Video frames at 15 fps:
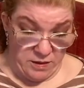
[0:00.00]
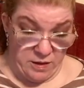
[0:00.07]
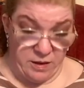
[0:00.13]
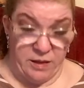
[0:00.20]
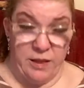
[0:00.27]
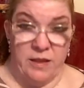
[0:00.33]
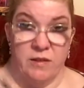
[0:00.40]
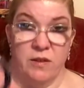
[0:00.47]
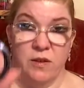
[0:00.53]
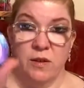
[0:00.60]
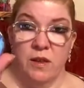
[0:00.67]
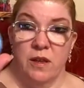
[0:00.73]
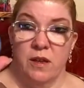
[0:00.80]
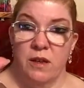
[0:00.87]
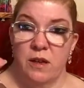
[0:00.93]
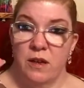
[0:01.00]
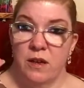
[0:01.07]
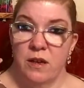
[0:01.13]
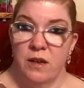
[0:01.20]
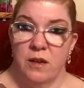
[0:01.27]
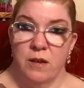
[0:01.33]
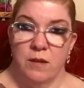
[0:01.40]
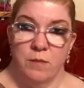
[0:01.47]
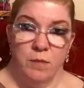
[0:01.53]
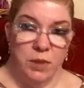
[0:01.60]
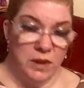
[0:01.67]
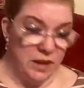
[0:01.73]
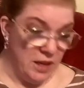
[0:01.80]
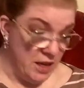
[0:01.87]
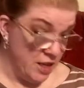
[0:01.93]
a little
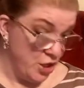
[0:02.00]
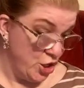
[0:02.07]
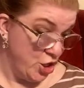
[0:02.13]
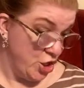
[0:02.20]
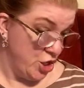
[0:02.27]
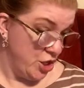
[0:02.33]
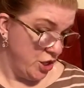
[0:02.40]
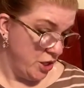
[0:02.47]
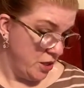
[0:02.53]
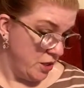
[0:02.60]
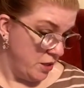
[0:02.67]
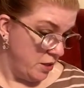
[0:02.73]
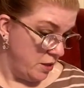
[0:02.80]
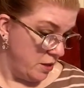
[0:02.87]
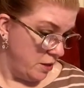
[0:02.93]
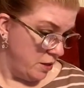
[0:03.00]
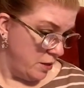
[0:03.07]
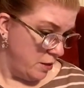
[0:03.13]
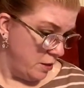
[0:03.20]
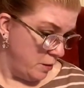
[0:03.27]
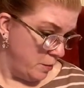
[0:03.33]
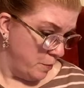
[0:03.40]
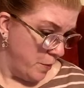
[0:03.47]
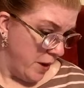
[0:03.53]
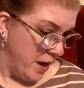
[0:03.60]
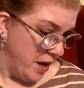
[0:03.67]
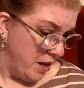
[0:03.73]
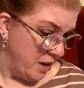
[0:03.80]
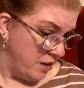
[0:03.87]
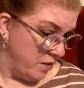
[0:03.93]
blush
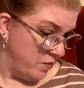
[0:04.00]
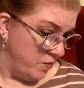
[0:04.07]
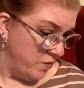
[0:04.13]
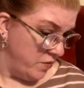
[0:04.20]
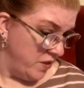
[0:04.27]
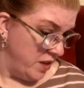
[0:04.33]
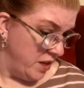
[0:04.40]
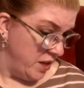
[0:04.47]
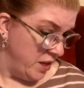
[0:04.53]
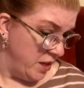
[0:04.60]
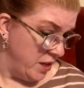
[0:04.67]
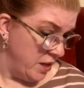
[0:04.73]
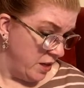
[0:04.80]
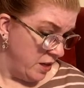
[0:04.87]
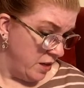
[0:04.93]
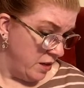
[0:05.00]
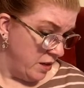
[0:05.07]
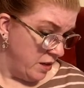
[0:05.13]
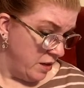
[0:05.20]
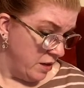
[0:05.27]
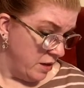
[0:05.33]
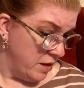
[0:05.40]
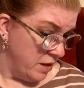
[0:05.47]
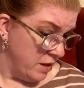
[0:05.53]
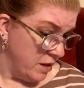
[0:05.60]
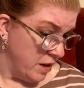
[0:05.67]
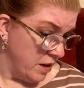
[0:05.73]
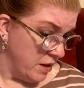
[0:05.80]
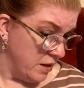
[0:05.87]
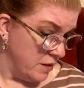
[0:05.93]
by V
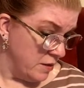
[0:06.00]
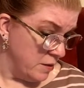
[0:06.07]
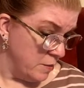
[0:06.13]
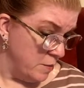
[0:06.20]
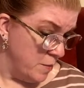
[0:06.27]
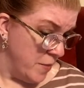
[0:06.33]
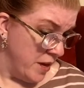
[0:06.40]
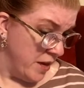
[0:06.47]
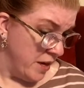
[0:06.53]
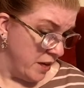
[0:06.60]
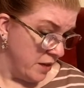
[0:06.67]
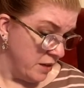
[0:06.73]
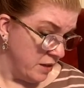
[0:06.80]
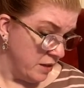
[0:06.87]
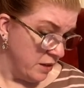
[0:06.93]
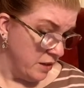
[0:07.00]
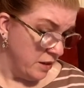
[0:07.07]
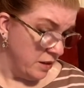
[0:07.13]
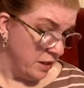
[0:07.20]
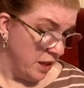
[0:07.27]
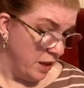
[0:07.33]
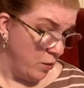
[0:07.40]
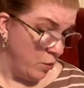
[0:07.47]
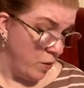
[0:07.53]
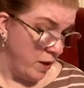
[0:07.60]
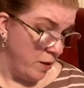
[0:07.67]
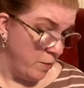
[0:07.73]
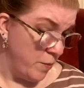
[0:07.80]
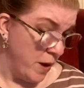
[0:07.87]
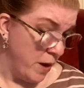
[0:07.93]
Cosmetic
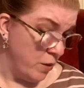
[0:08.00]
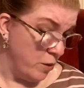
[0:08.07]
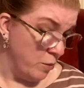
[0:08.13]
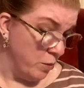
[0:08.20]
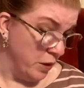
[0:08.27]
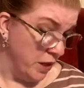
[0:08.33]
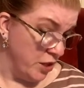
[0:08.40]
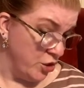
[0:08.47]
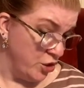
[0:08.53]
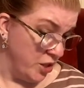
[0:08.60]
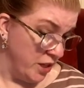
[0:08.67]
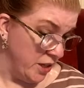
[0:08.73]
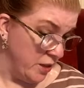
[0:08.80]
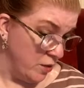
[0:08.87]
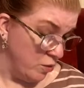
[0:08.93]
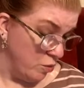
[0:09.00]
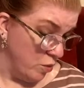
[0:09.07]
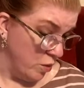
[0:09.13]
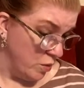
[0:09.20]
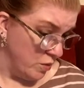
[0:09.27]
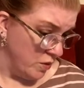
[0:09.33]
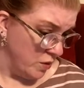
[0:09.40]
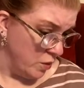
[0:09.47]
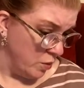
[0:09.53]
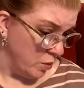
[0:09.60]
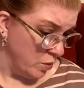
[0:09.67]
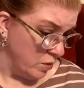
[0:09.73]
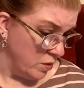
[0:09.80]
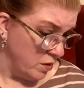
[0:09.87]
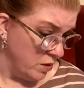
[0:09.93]
Lightweight Powder Blush in Rose
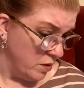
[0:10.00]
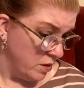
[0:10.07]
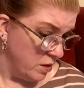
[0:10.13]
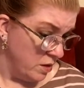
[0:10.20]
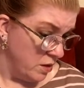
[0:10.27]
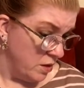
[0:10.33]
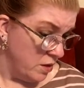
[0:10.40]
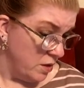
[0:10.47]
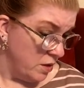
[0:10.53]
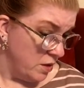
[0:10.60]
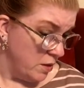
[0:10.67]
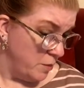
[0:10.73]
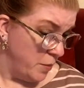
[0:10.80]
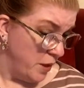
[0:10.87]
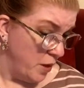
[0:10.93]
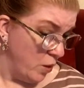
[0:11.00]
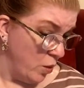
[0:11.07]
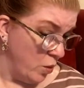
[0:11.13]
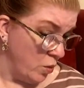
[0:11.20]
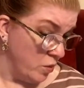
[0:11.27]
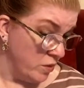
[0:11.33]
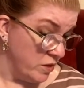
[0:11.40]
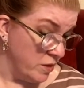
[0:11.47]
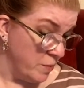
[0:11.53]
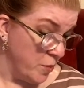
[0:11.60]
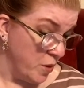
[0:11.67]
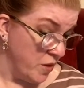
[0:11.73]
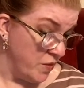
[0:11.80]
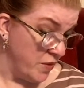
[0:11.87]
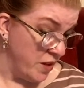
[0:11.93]
Gold. Behold, the
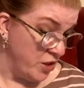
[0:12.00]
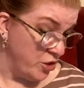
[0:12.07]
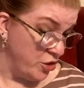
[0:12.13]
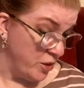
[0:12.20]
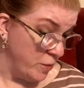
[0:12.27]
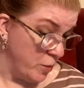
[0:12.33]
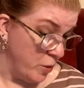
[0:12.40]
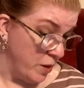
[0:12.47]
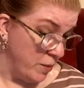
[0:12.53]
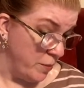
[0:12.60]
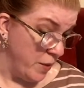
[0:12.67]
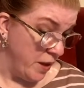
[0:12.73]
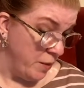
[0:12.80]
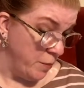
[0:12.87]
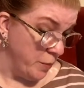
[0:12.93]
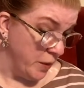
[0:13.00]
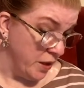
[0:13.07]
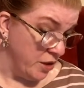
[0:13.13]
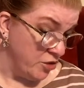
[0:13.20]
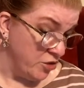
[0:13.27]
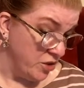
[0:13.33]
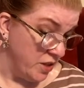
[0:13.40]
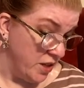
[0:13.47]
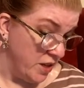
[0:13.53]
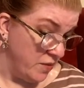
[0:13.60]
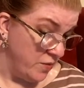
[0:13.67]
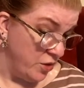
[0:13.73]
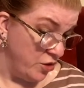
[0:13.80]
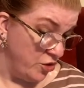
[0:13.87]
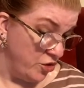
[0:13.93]
perfect shimmery pink blush to give your